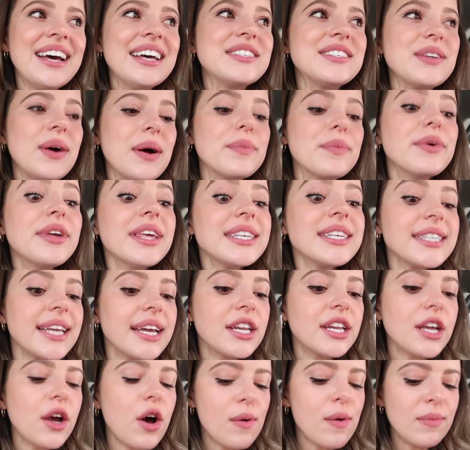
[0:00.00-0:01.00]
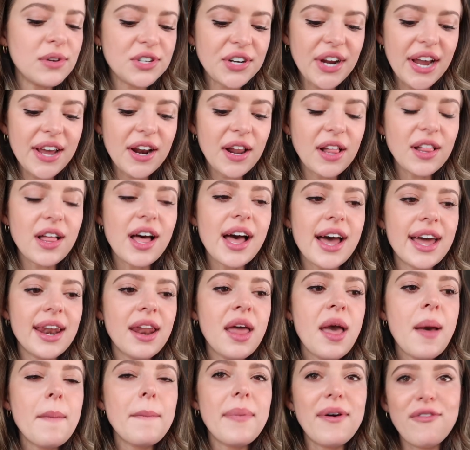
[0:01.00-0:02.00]
So I'm really excited to go home and try it all
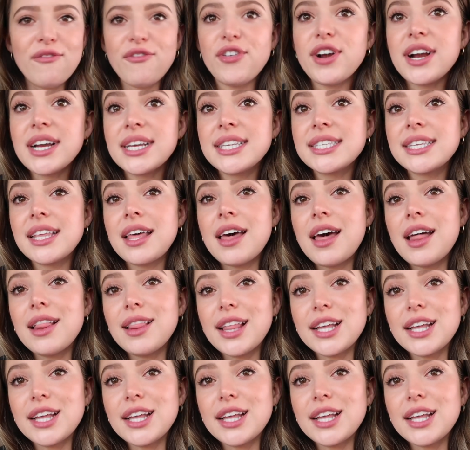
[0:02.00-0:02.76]
on, but first,